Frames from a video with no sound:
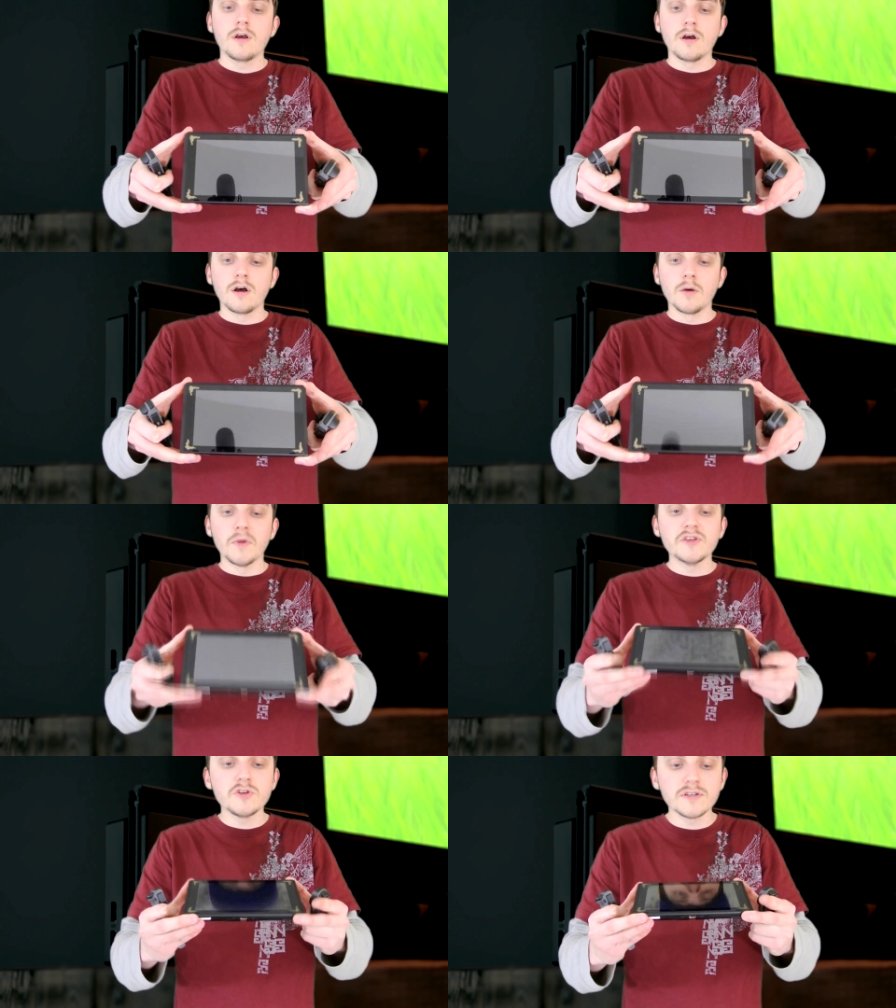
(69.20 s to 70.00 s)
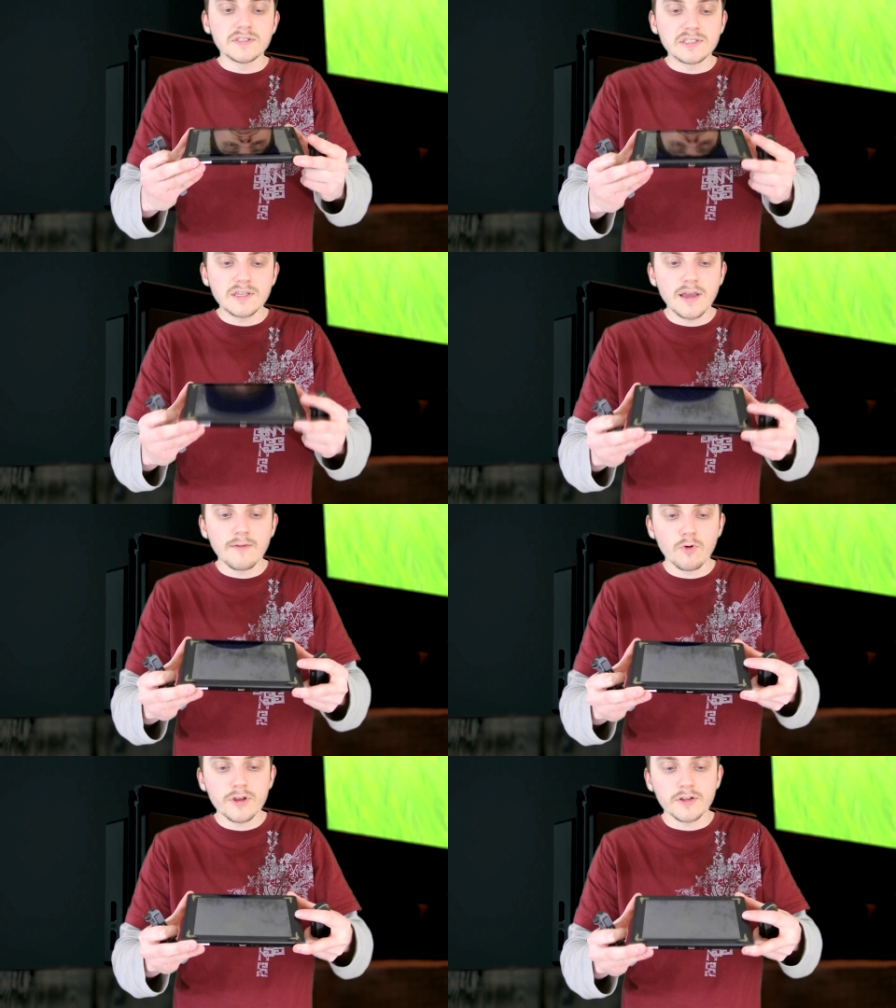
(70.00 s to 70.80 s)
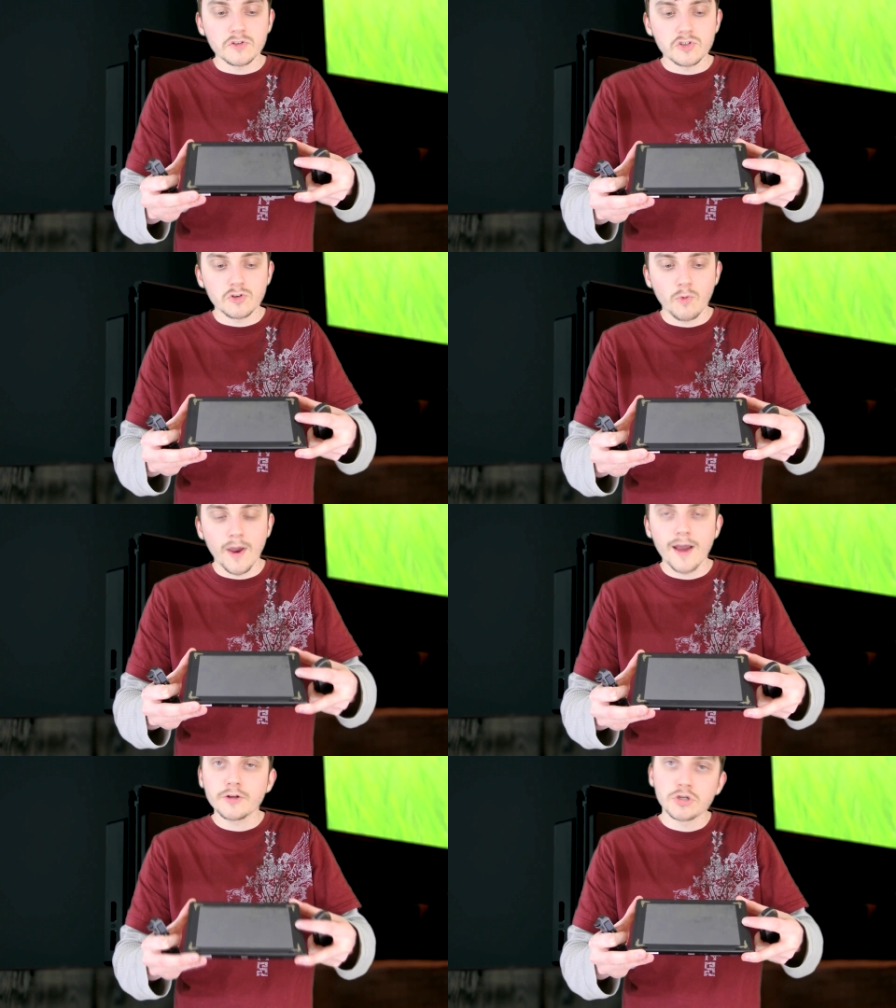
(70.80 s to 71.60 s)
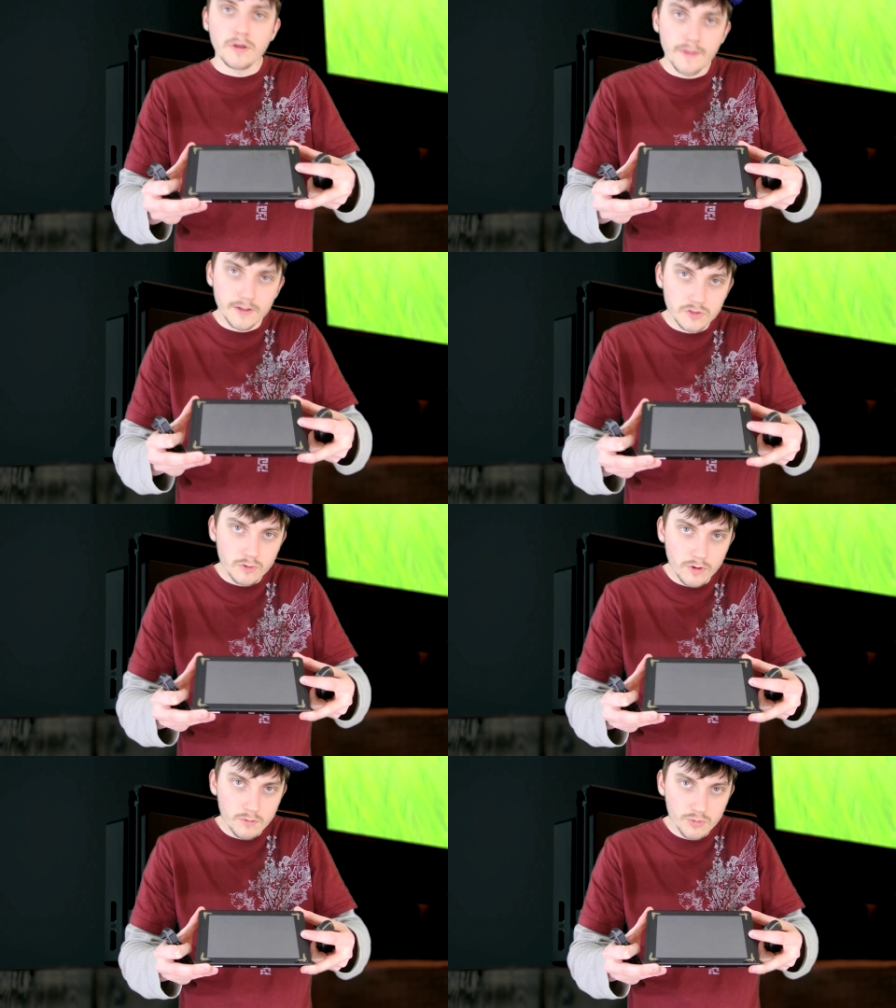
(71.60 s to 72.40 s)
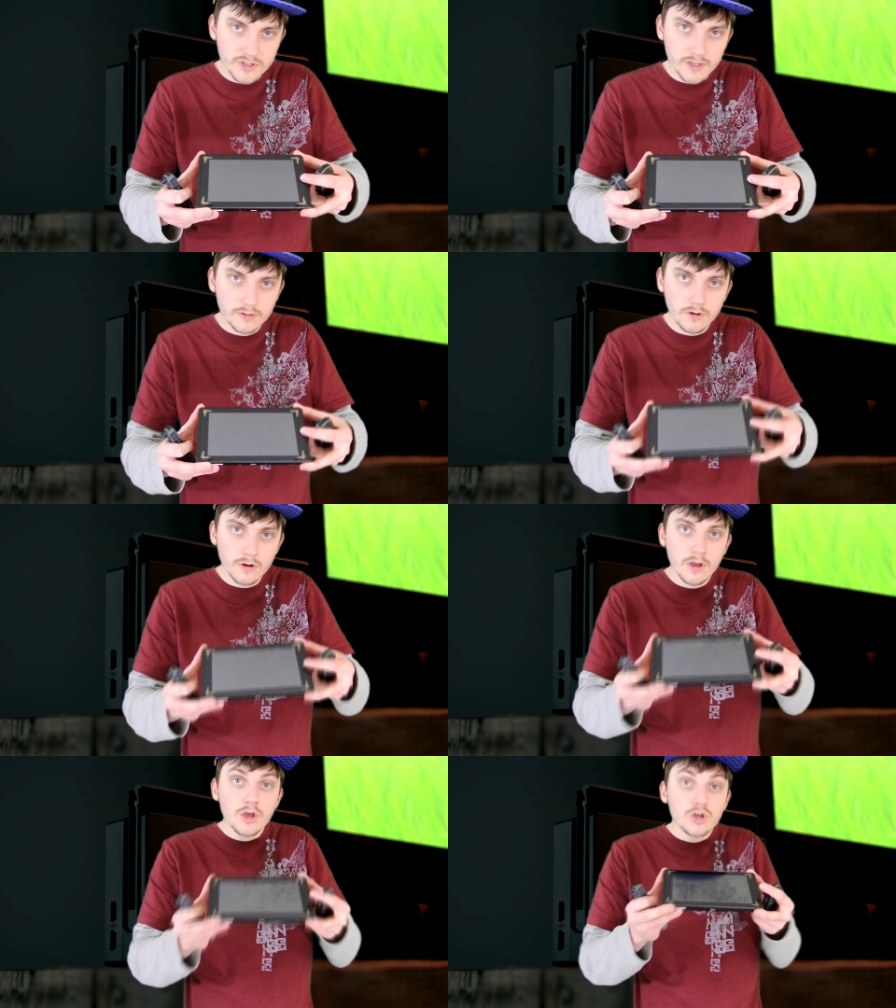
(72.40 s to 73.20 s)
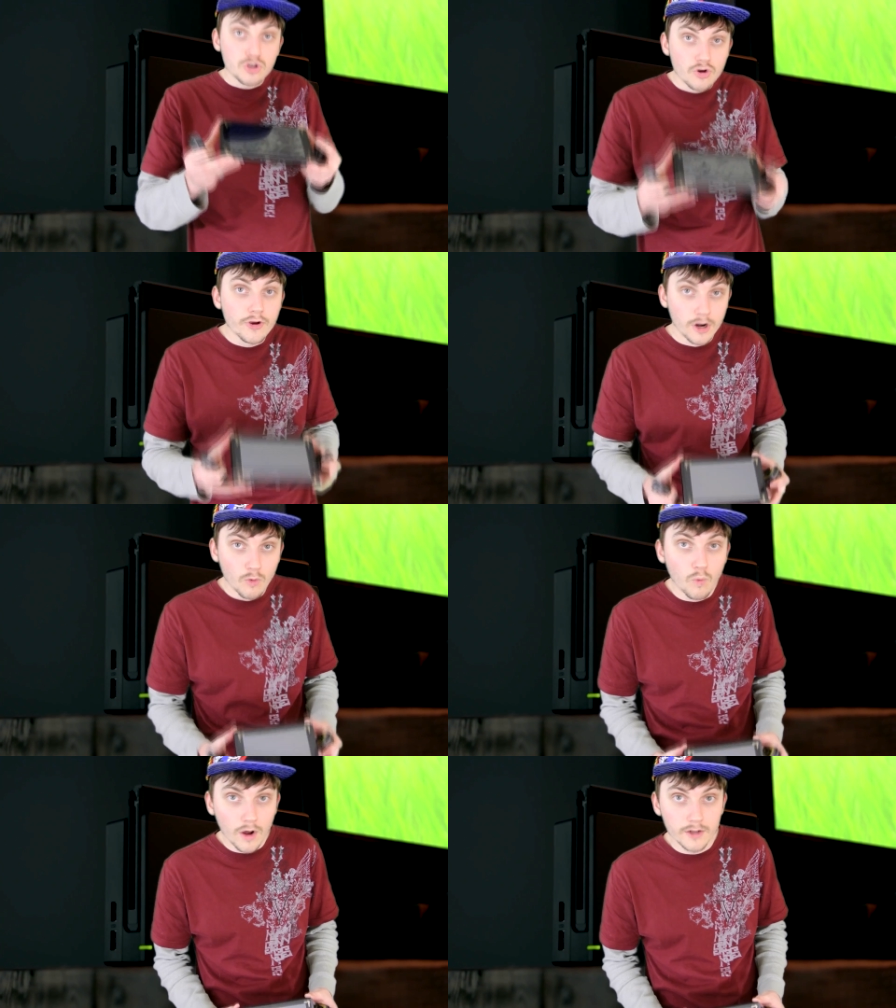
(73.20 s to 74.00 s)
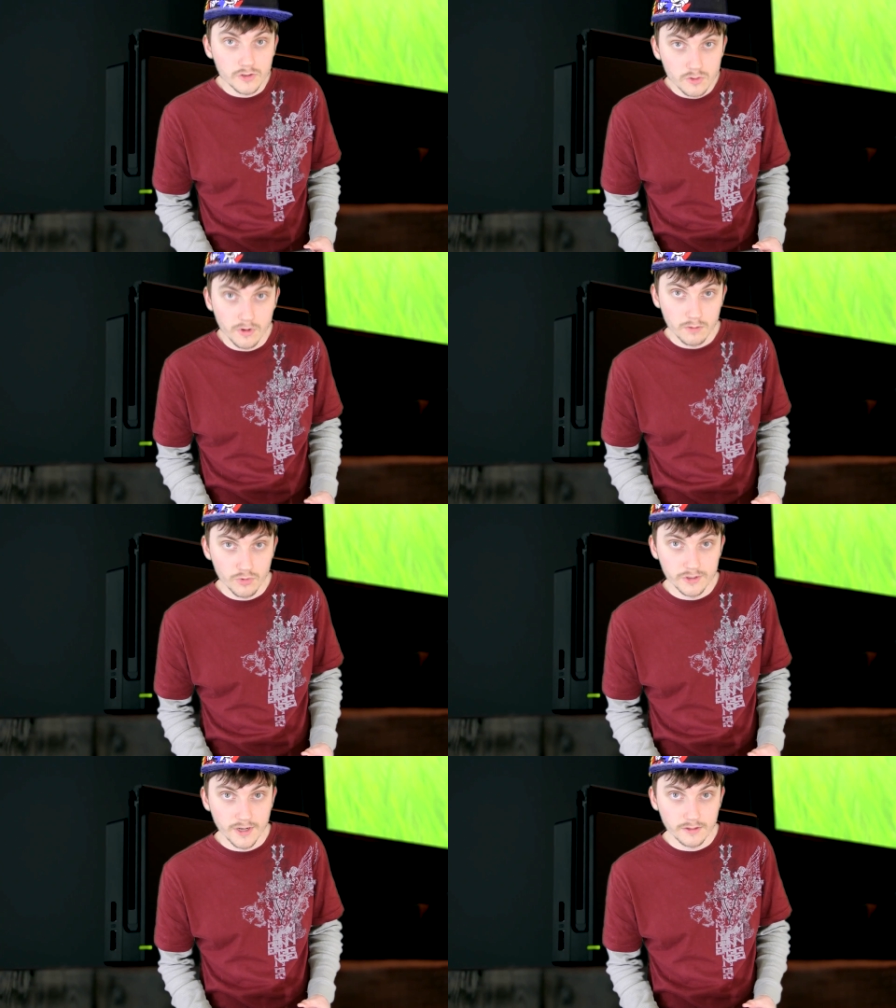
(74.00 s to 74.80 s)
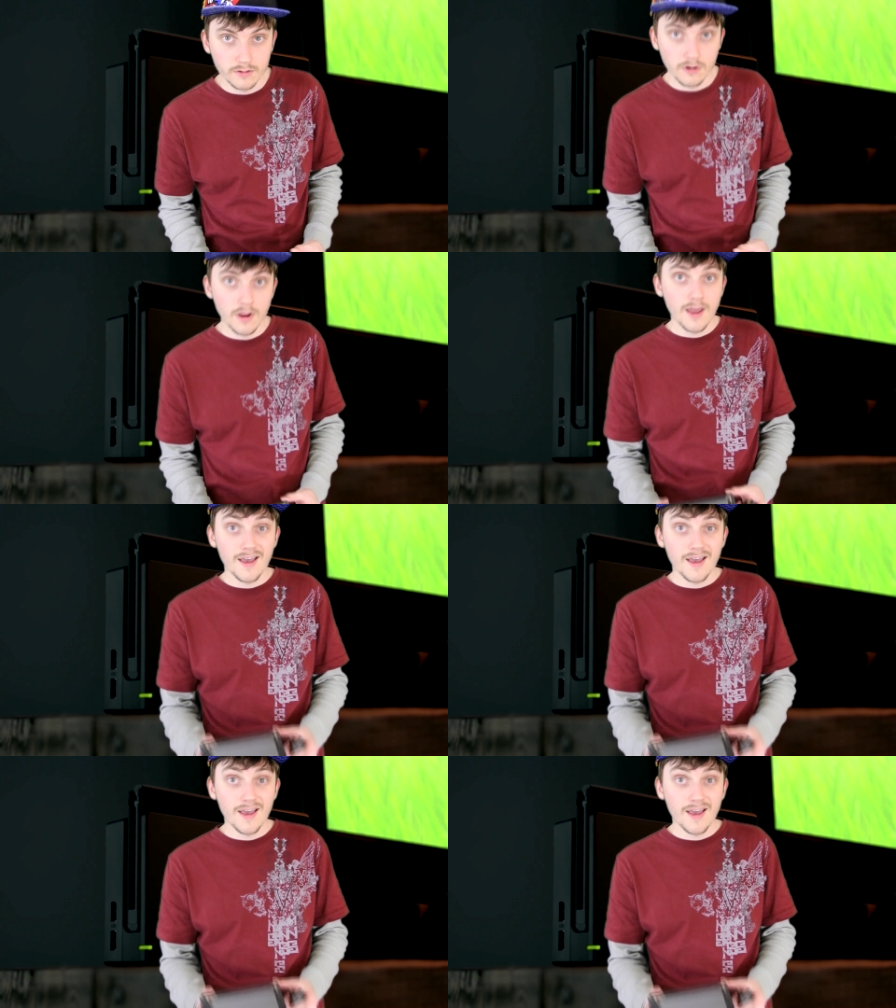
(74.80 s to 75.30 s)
As you can see, I've already got a scratch on that screen protector. You're going to want a screen protector.